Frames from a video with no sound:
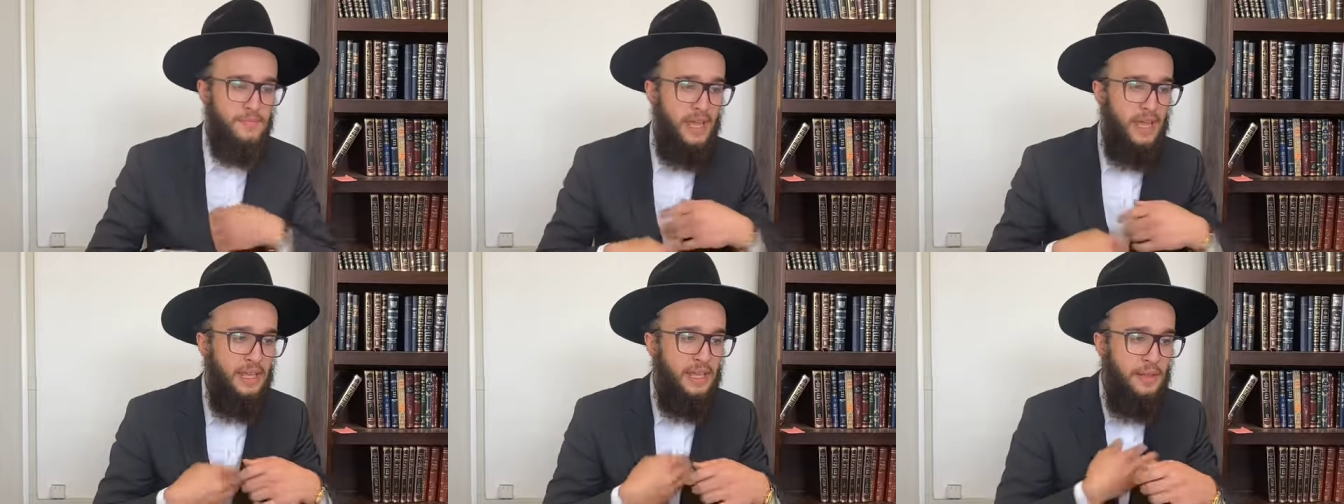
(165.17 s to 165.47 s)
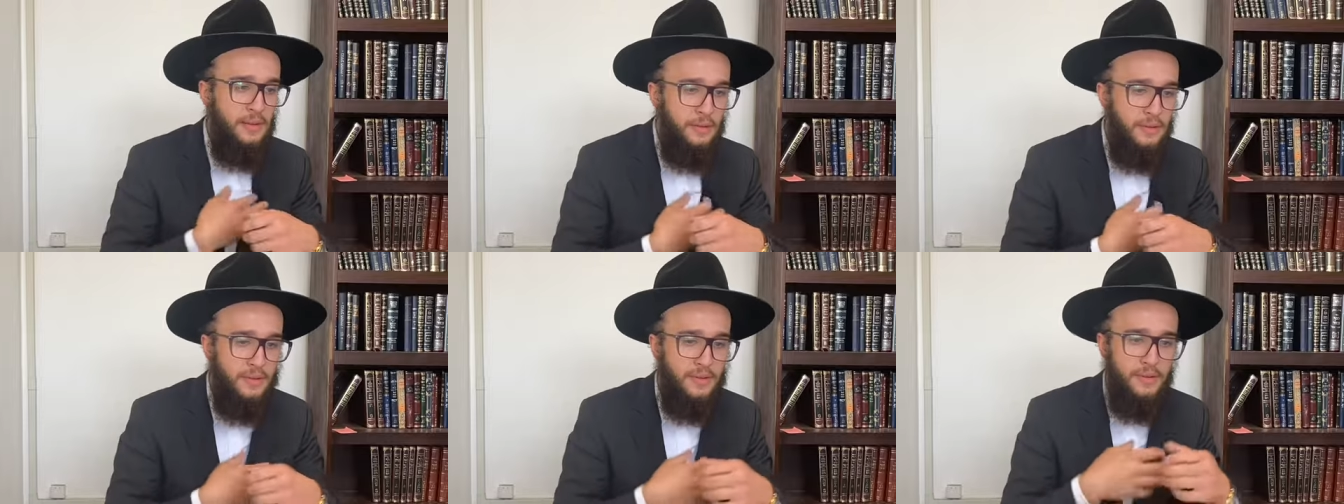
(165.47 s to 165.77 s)
And
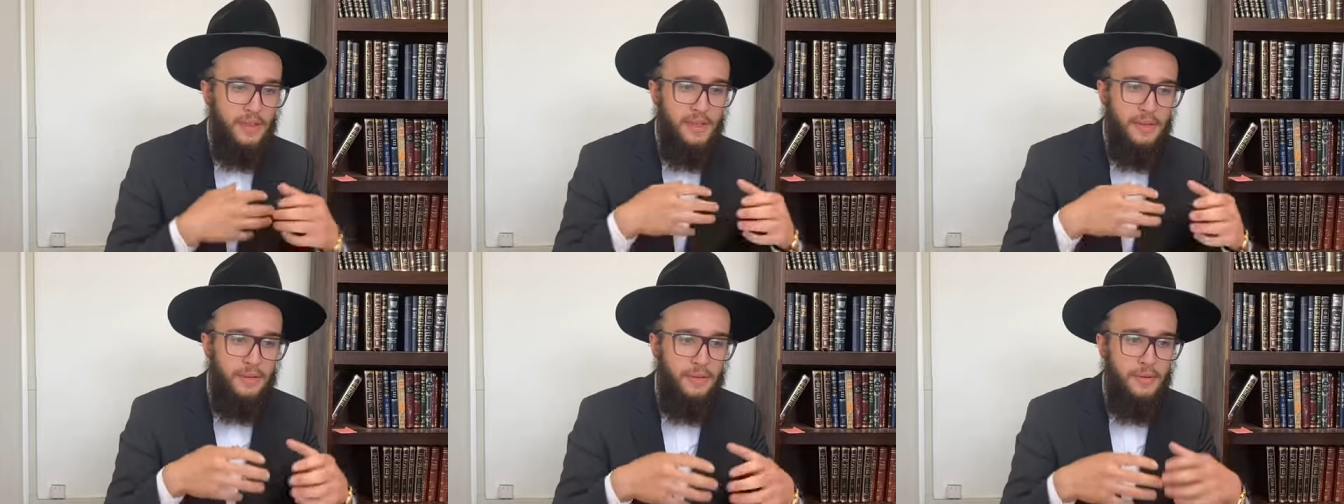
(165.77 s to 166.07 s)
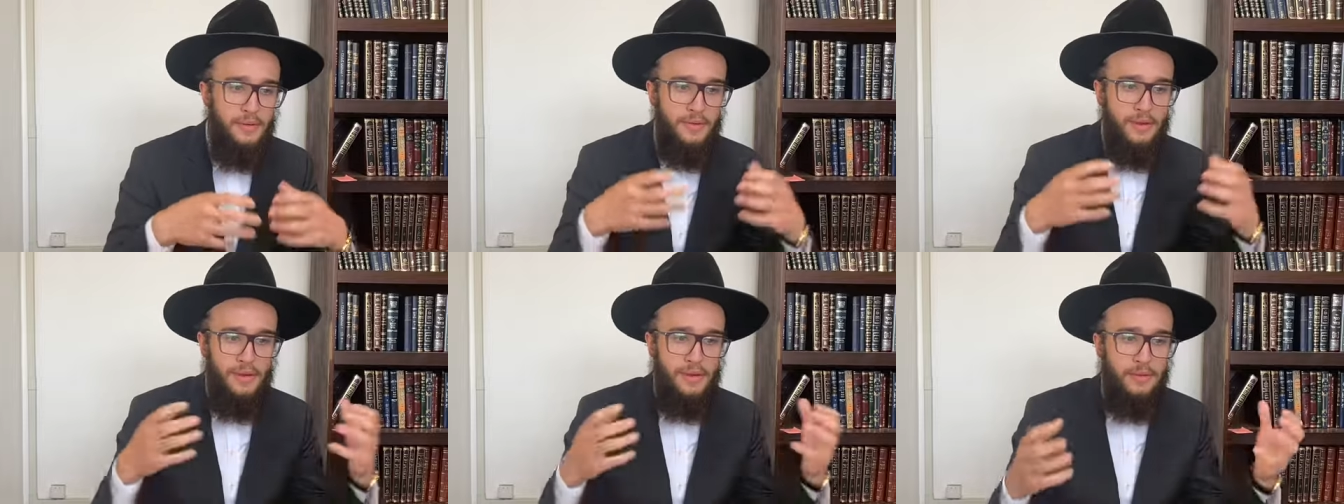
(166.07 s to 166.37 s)
he looks and he
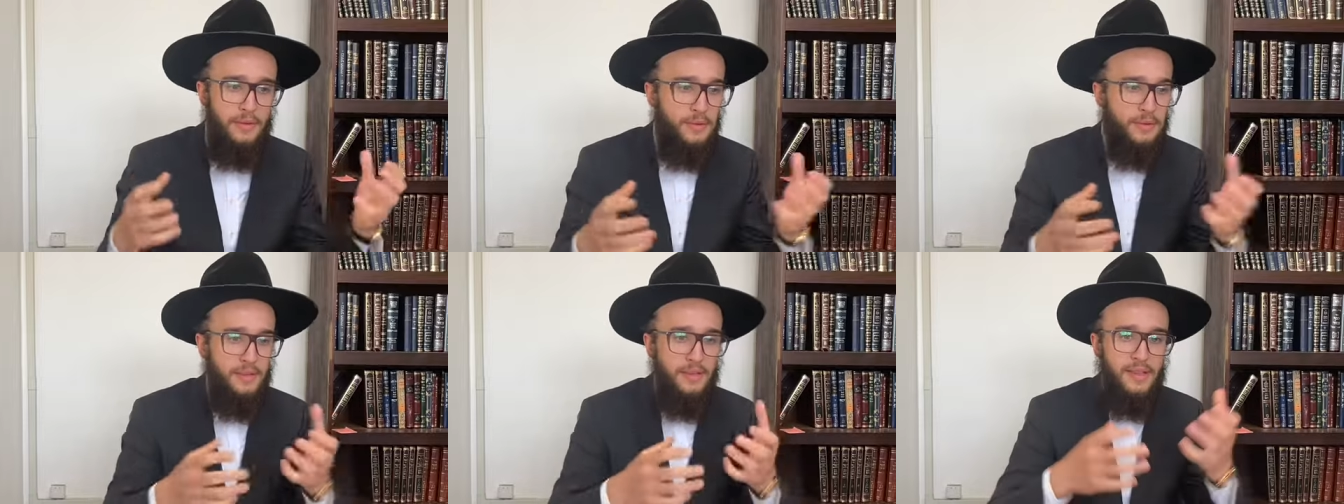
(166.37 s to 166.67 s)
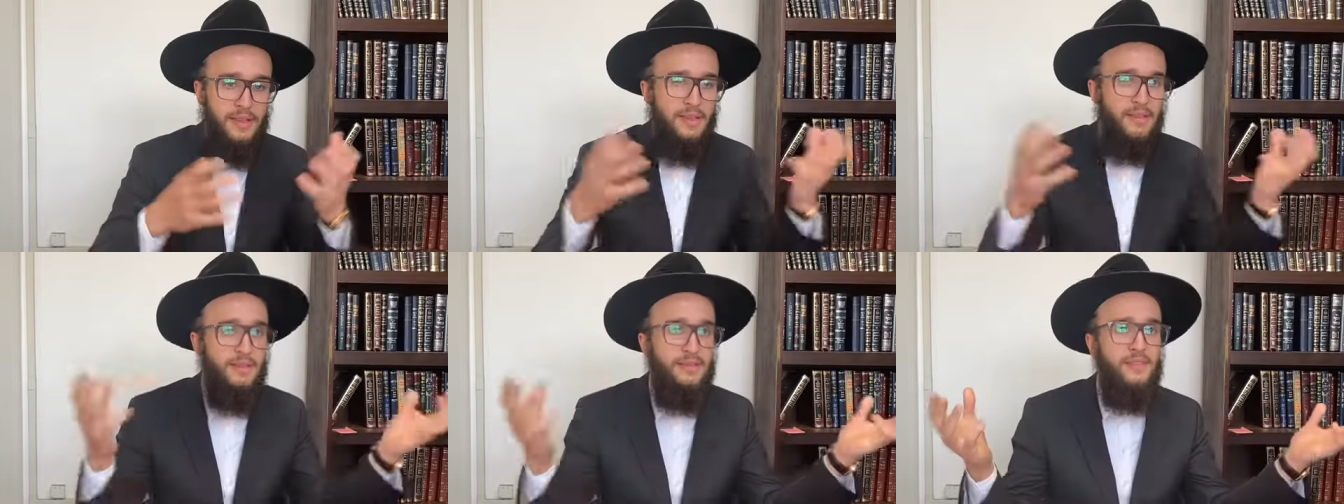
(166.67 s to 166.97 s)
looks and he looks and
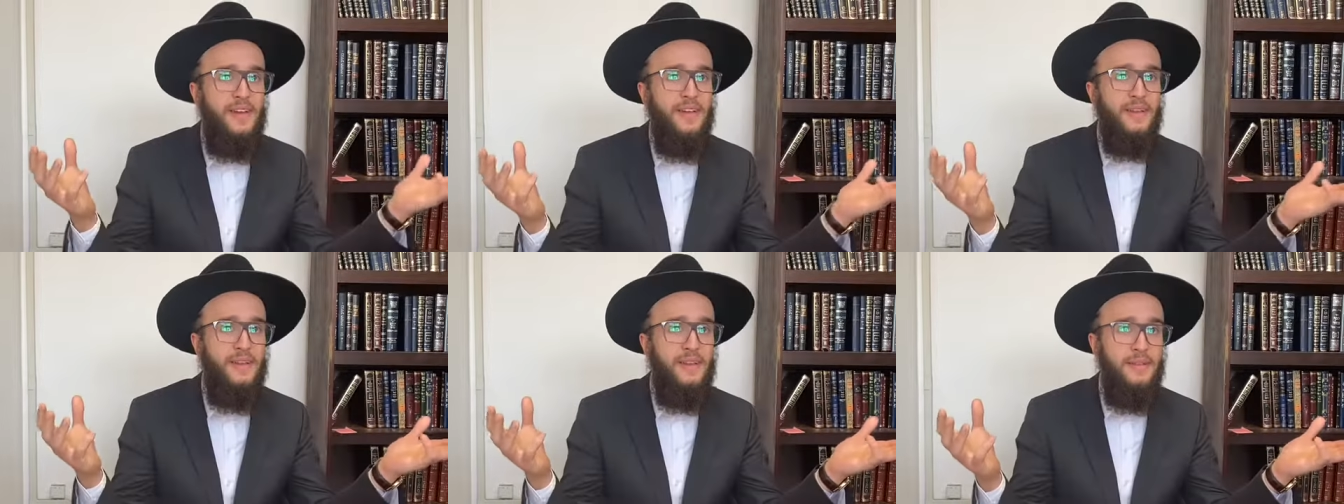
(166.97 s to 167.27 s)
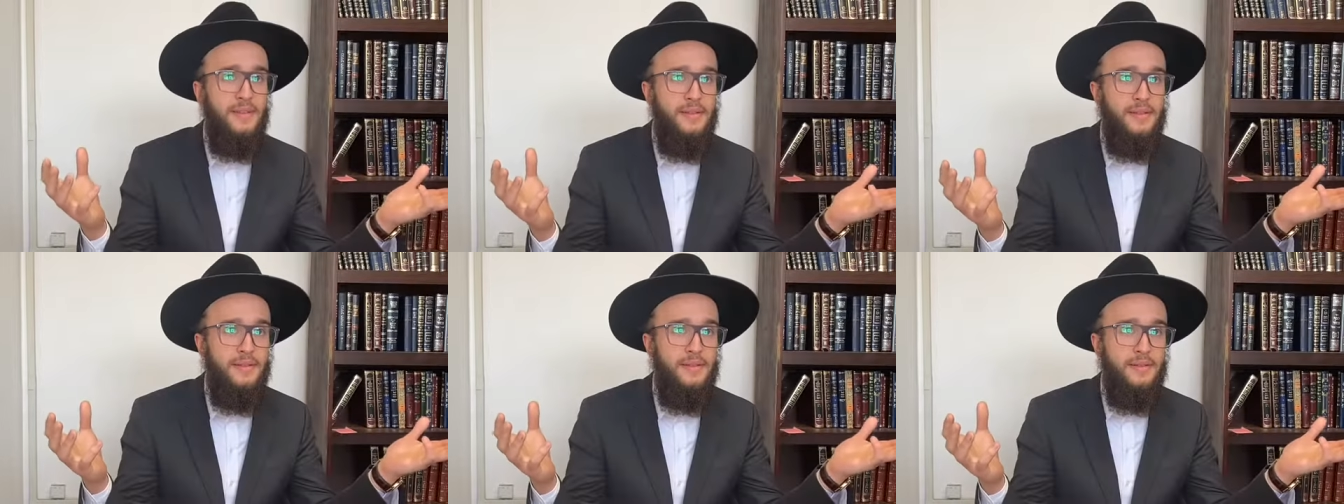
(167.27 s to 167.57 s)
he doesn't find
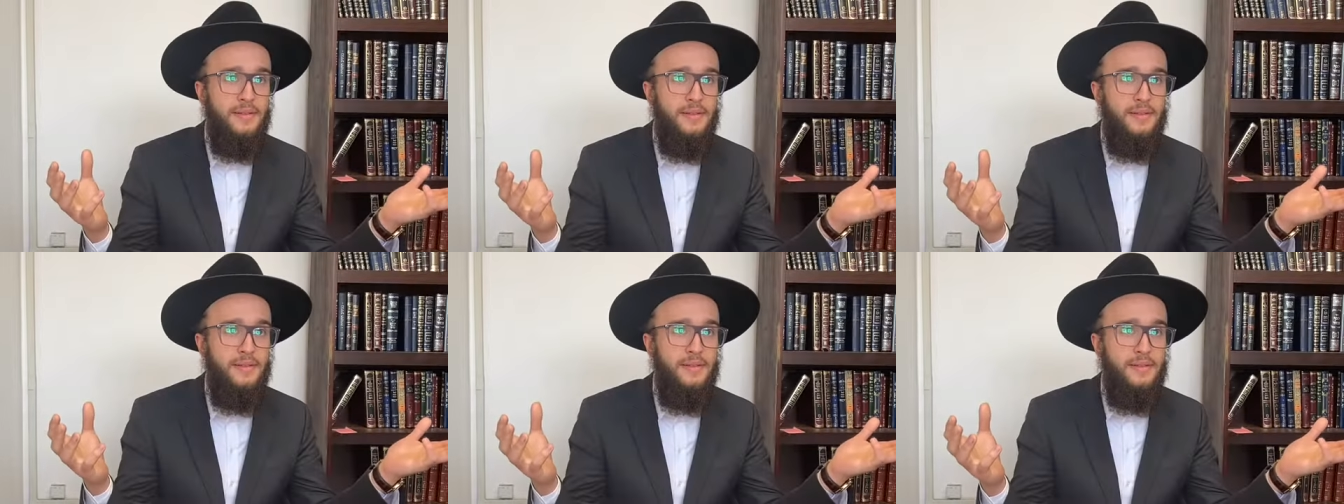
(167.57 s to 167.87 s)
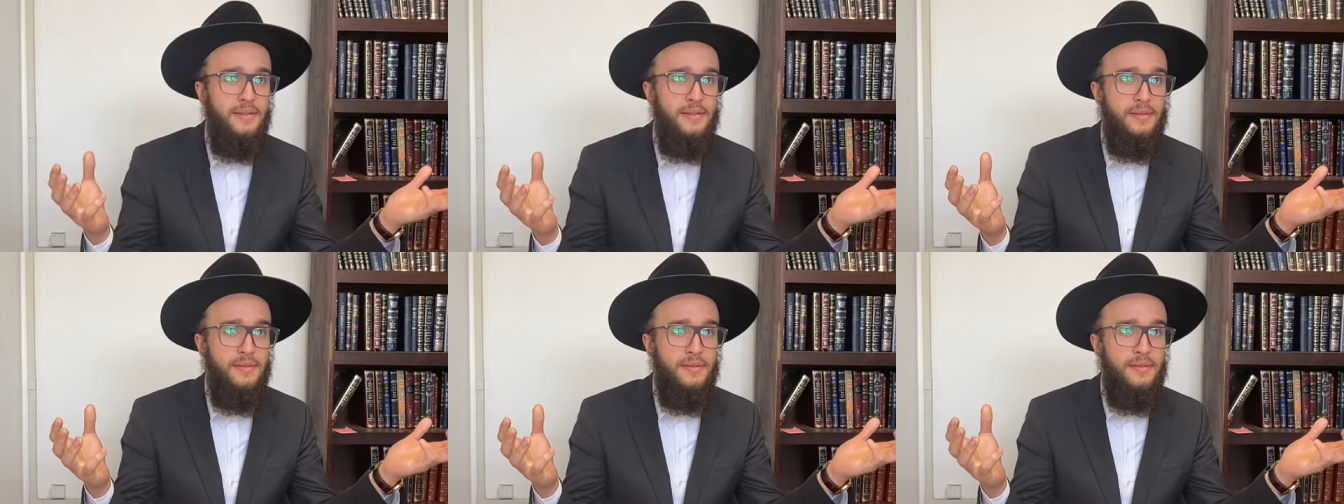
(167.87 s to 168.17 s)

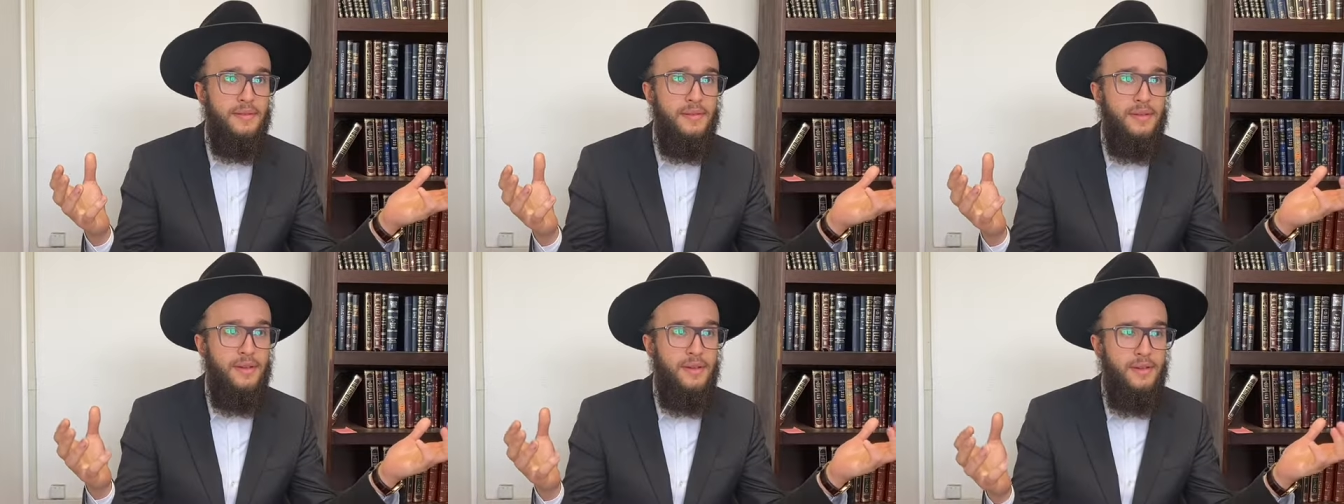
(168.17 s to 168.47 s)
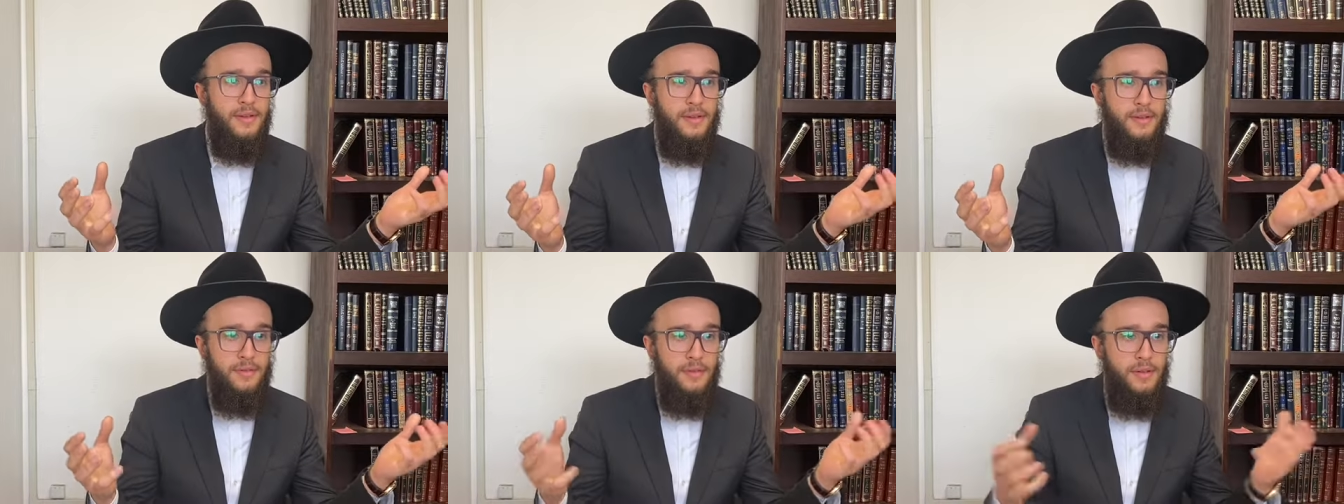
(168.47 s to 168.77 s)
it.